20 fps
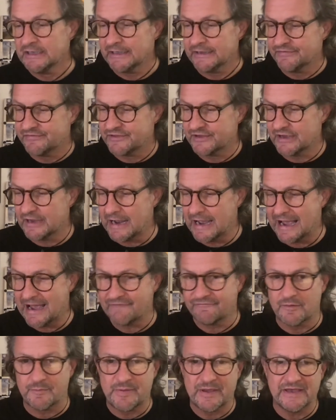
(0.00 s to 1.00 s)
that
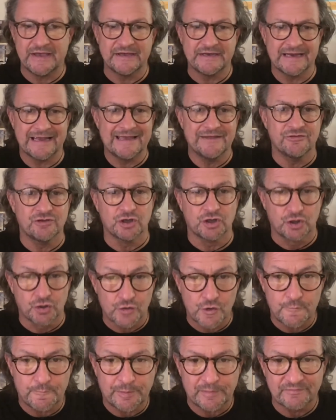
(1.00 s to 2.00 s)
have appeared in the
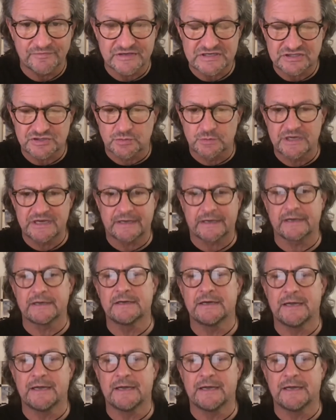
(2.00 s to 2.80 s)
group this week,